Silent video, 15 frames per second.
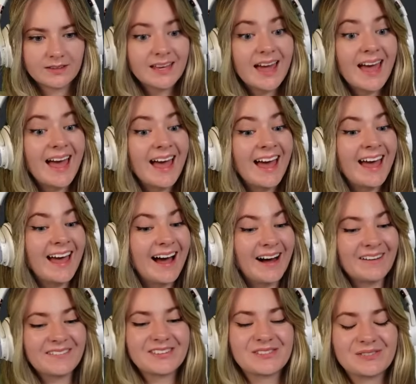Yeah,
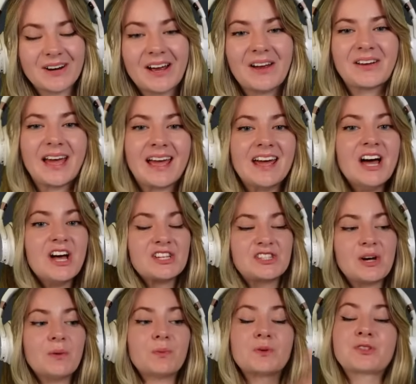I was right. Okay,
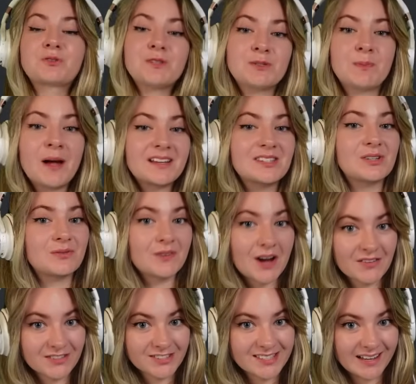so we'll switch back to Rival